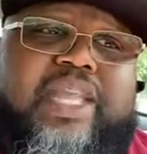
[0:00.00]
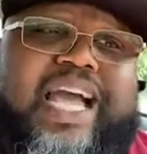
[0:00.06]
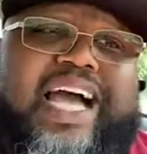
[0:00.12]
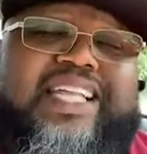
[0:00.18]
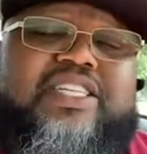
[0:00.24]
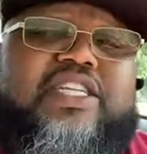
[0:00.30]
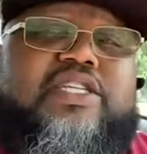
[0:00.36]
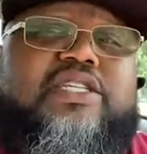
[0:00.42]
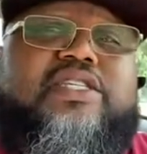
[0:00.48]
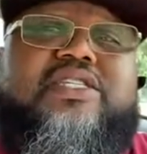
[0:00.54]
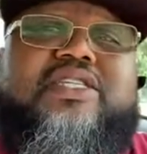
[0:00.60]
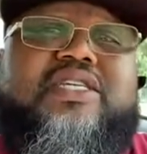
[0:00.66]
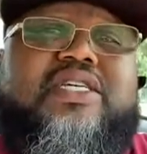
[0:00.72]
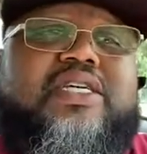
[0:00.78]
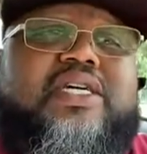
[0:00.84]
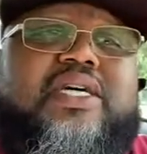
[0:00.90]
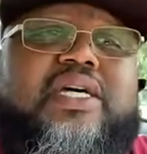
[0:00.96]

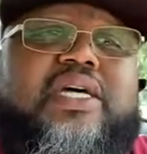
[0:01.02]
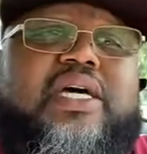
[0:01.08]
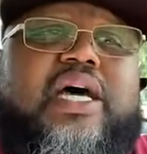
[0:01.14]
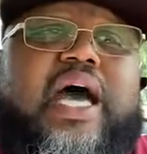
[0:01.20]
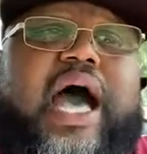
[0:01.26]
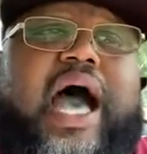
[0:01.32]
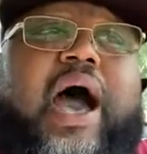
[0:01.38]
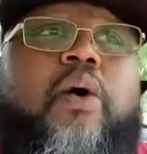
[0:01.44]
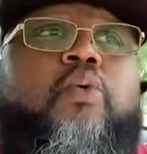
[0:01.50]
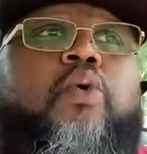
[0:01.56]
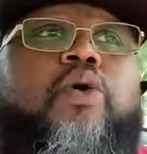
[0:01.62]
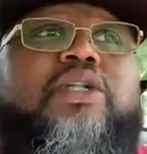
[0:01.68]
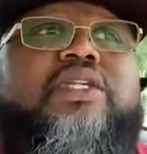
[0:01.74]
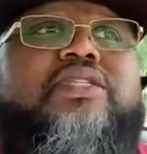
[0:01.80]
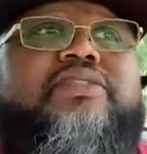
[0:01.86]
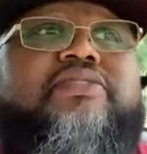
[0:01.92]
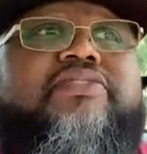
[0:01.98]
I
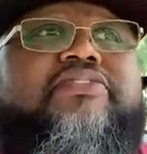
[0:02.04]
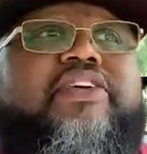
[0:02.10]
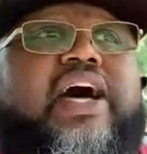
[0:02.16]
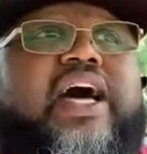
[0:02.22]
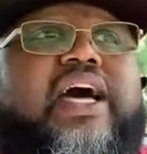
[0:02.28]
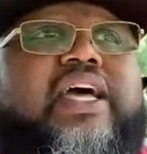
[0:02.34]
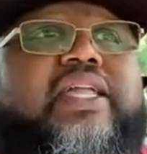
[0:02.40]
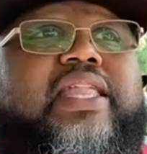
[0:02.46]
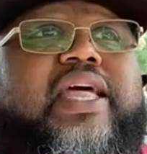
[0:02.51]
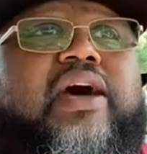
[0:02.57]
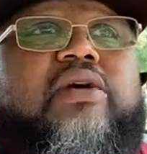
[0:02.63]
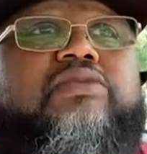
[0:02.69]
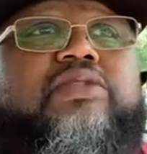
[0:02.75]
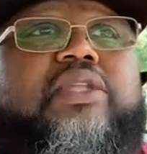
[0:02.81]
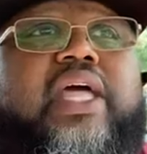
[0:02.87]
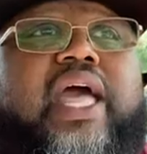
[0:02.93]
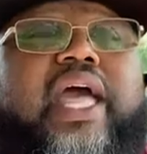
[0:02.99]
wanted to find
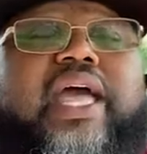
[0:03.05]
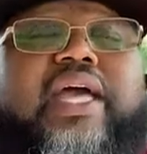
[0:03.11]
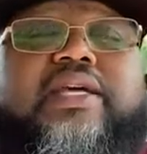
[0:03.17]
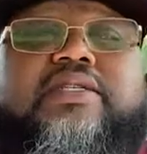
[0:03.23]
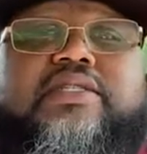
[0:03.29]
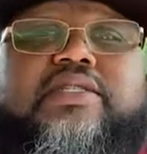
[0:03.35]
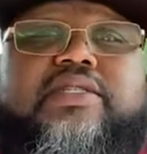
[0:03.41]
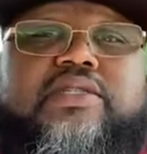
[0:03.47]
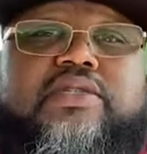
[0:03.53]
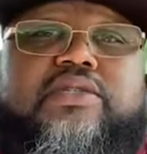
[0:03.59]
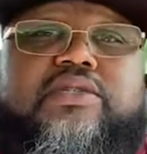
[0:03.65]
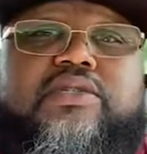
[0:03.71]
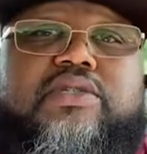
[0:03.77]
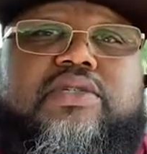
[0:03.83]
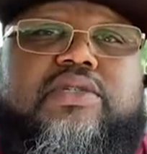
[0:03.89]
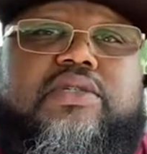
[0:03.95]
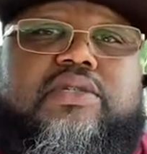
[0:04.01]
out the
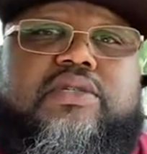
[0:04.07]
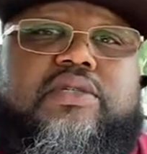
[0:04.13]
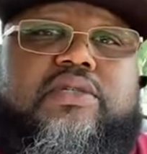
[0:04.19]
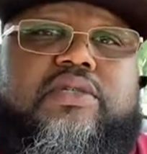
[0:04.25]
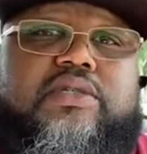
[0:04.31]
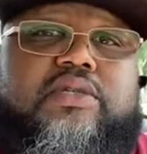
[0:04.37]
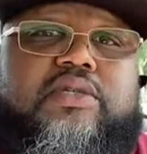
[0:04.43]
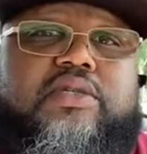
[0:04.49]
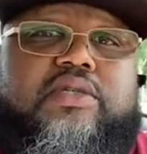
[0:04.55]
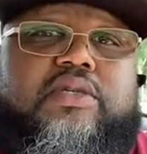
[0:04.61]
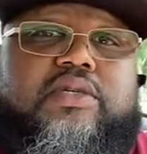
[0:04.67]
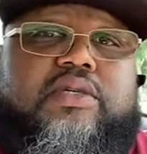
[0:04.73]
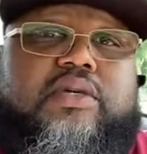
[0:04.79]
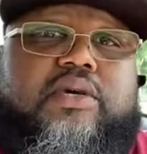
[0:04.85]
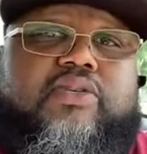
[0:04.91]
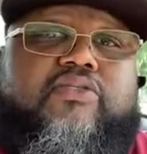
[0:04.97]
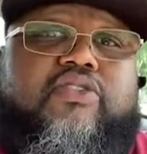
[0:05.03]
answers
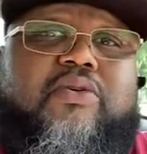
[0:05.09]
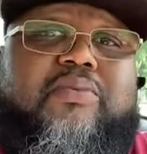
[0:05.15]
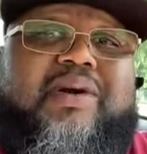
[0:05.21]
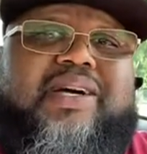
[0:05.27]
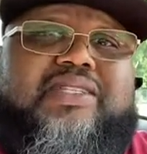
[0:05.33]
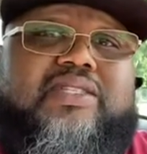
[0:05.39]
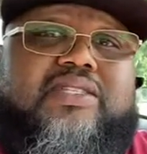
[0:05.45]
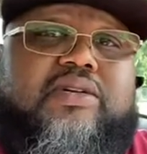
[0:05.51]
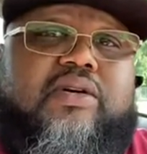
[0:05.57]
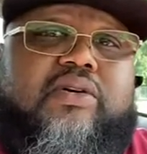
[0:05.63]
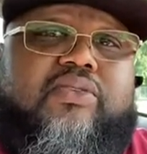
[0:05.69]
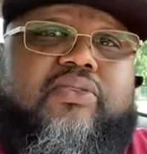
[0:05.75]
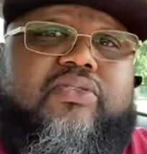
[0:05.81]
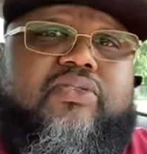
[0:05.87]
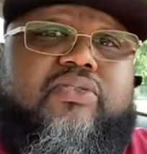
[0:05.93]
for myself,